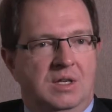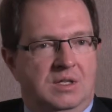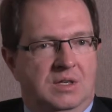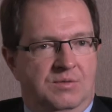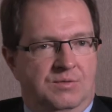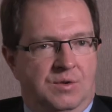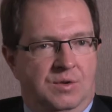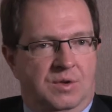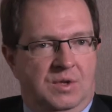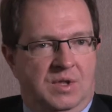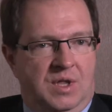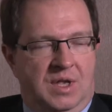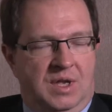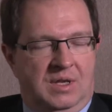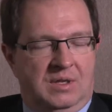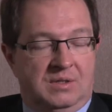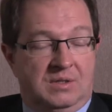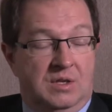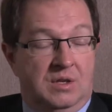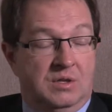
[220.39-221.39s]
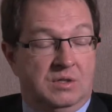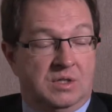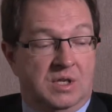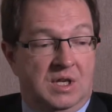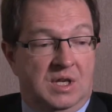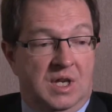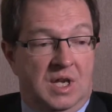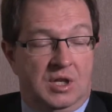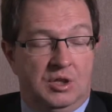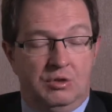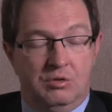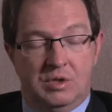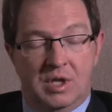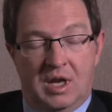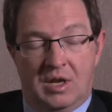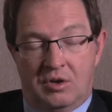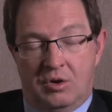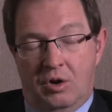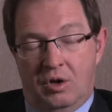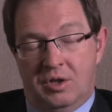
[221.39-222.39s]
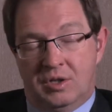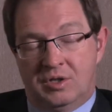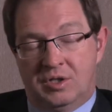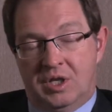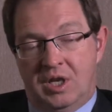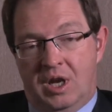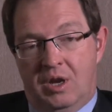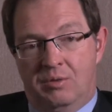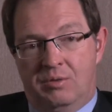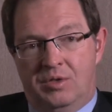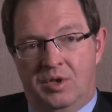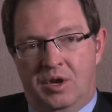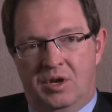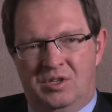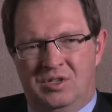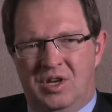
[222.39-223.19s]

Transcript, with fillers: different things. There's a, a new technology out there.